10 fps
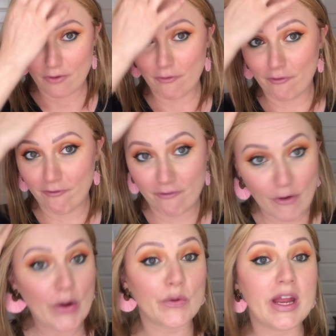
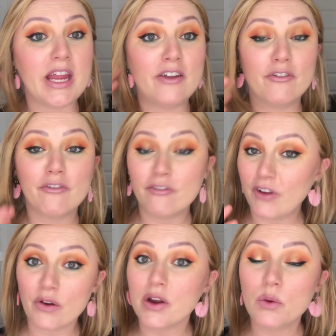very,
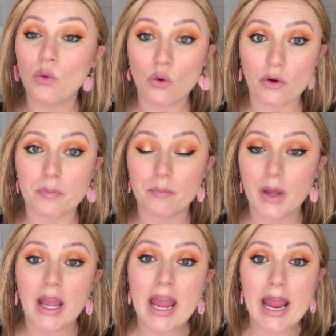very warm.
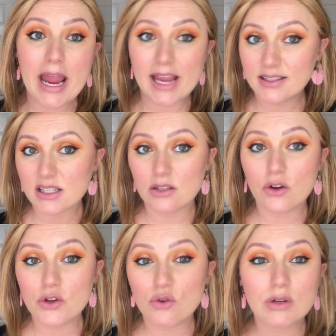It's
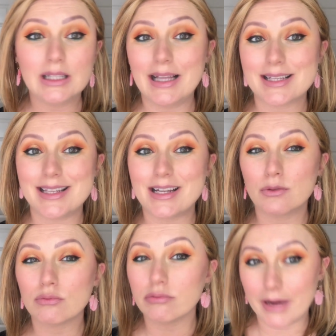not your classic
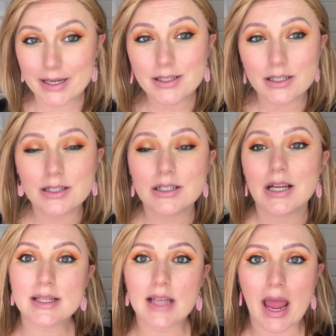red.
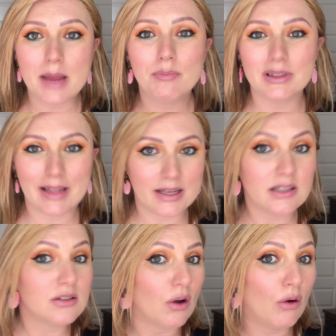It is a
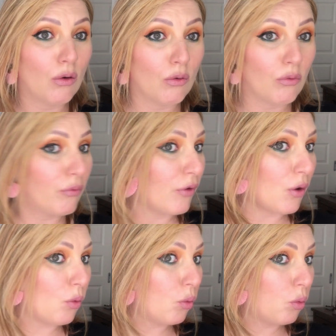blend of
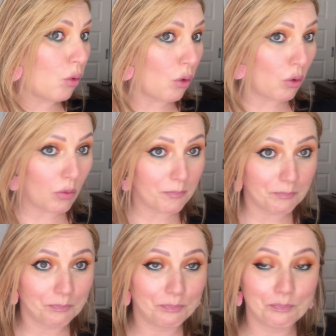
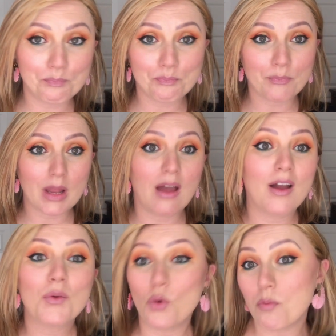warm
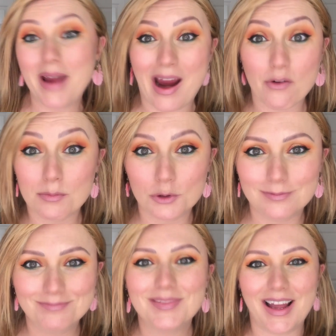
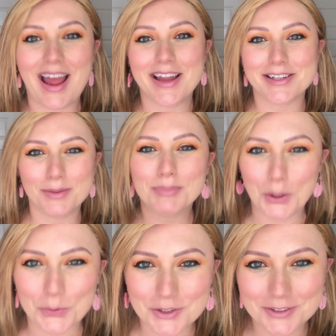caramel and
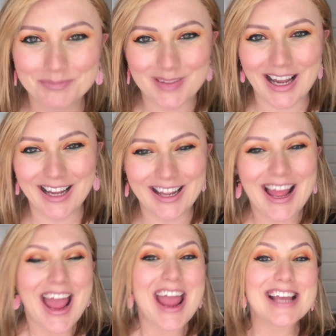blonde.
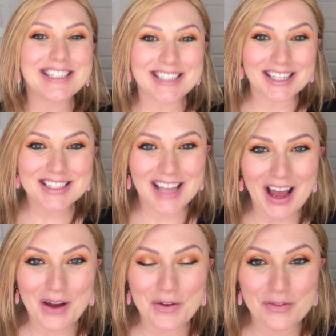It does
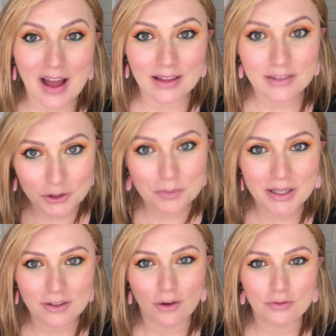have a little
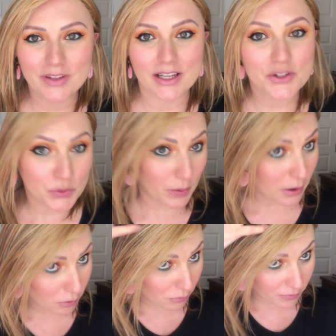bit of that
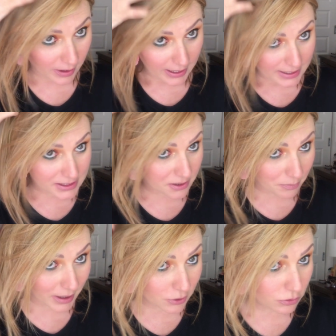12
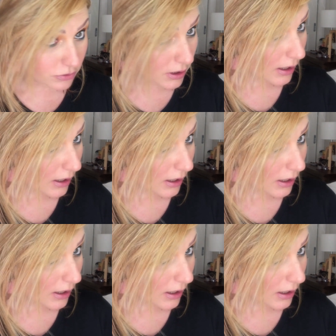intermingled